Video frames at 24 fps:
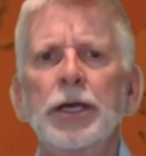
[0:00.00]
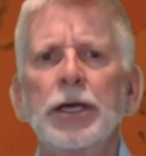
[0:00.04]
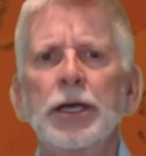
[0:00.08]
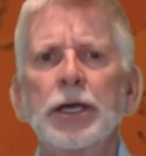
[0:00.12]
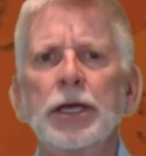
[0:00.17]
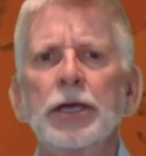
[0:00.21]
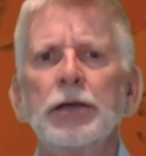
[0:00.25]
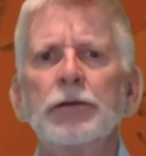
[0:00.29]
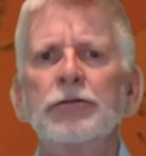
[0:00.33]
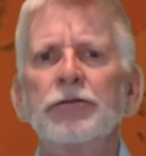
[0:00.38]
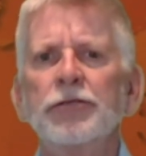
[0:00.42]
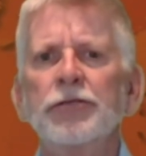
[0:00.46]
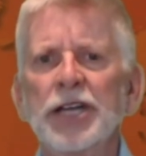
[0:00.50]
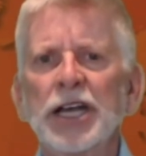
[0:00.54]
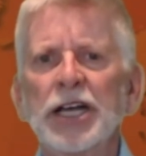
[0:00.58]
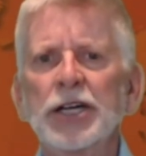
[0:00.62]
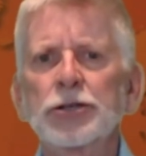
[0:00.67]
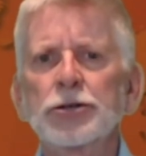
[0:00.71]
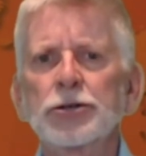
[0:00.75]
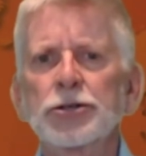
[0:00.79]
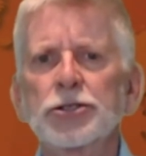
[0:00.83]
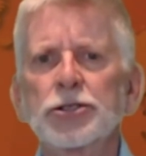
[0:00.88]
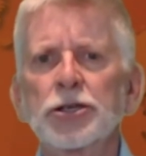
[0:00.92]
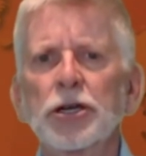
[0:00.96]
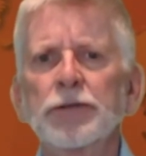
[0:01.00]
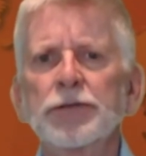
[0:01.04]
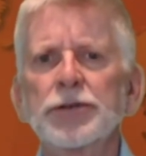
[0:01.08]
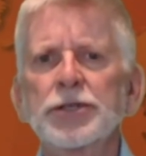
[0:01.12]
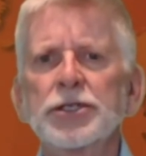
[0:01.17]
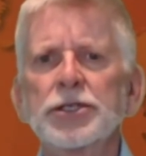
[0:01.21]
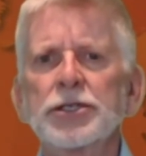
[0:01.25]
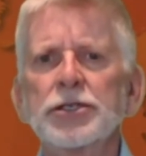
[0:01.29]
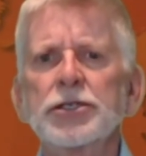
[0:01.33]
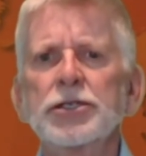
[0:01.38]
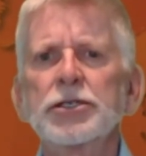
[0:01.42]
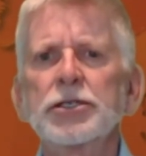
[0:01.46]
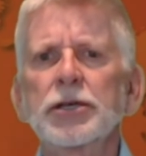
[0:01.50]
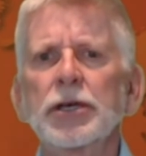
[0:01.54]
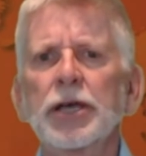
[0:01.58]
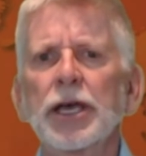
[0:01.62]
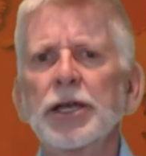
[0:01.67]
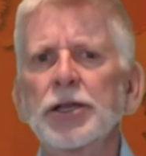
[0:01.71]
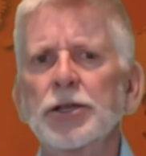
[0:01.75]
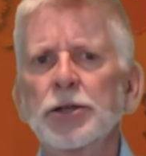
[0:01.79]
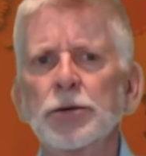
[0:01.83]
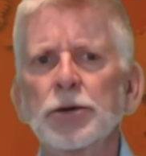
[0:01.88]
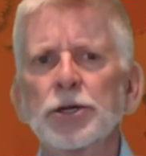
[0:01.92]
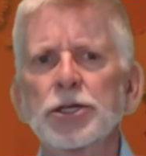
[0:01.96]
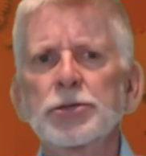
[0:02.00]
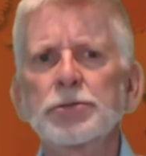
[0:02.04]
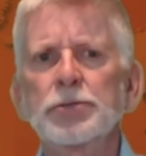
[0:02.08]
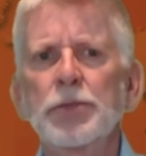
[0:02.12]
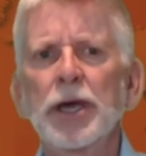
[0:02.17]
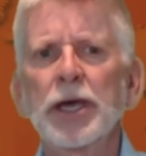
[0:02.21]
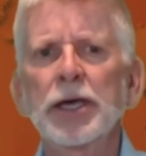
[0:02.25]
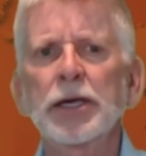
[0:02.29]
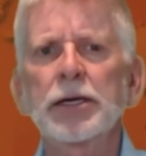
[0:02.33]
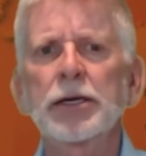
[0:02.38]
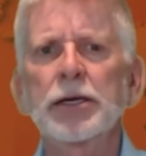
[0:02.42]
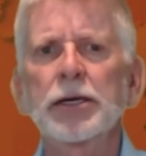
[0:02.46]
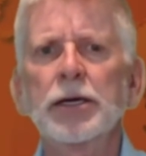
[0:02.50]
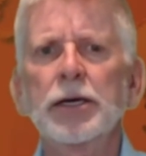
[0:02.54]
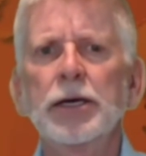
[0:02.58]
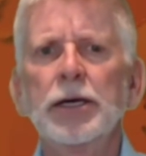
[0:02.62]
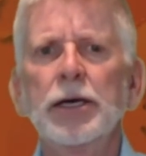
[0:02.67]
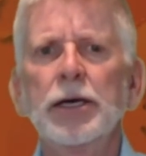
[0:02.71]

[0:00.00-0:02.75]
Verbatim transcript: in financial services at US Bank